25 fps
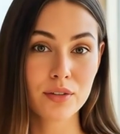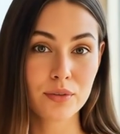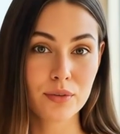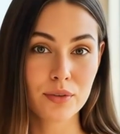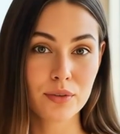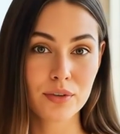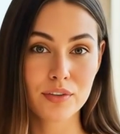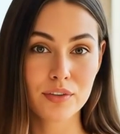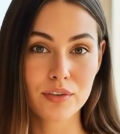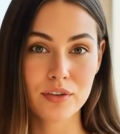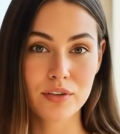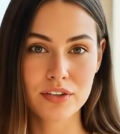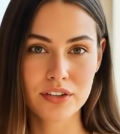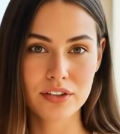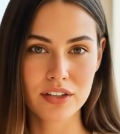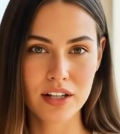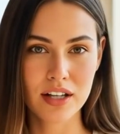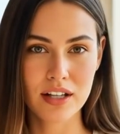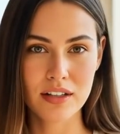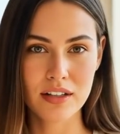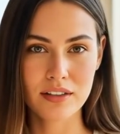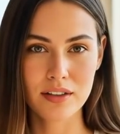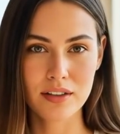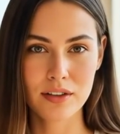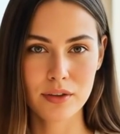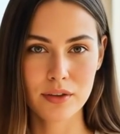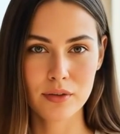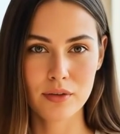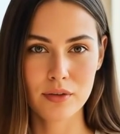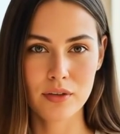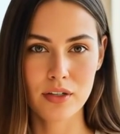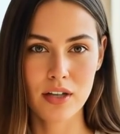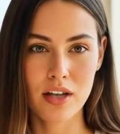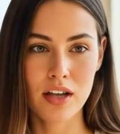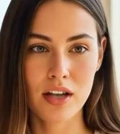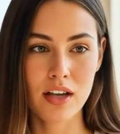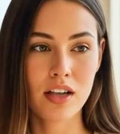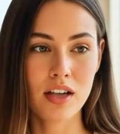I stared at the check.
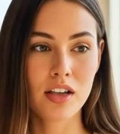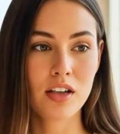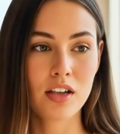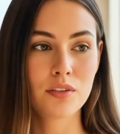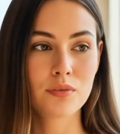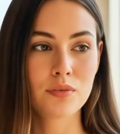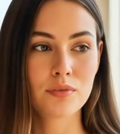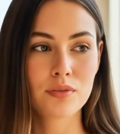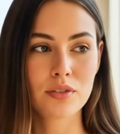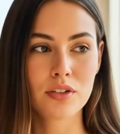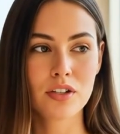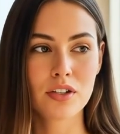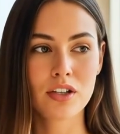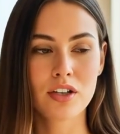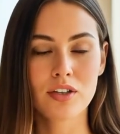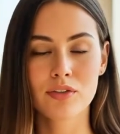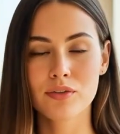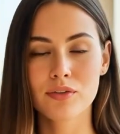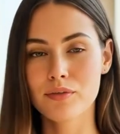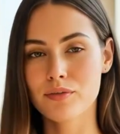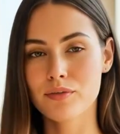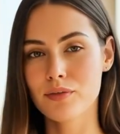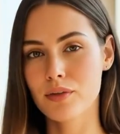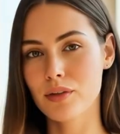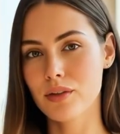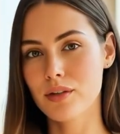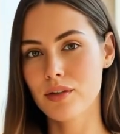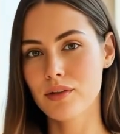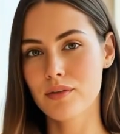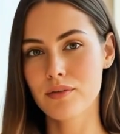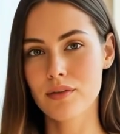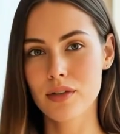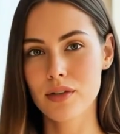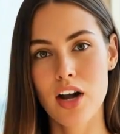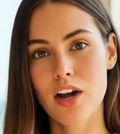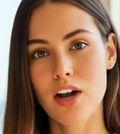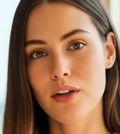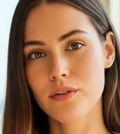$1 million.
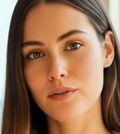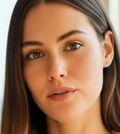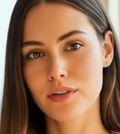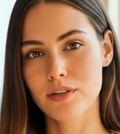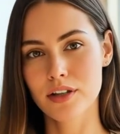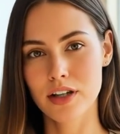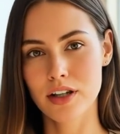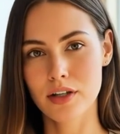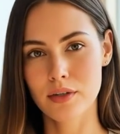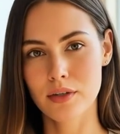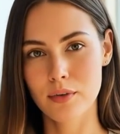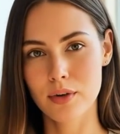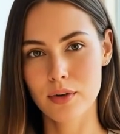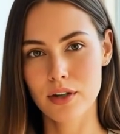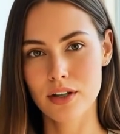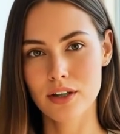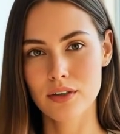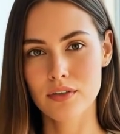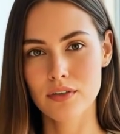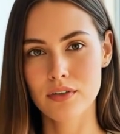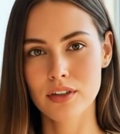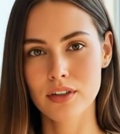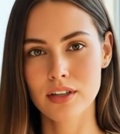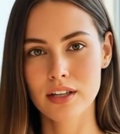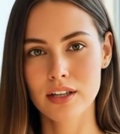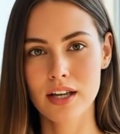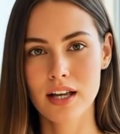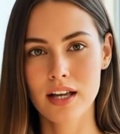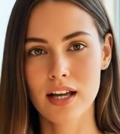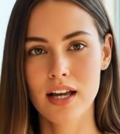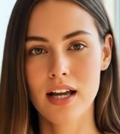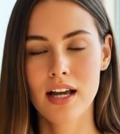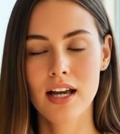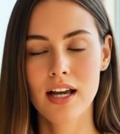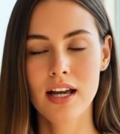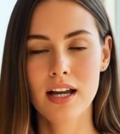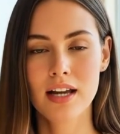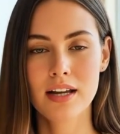Financial security
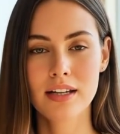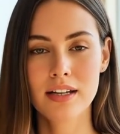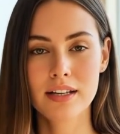forever.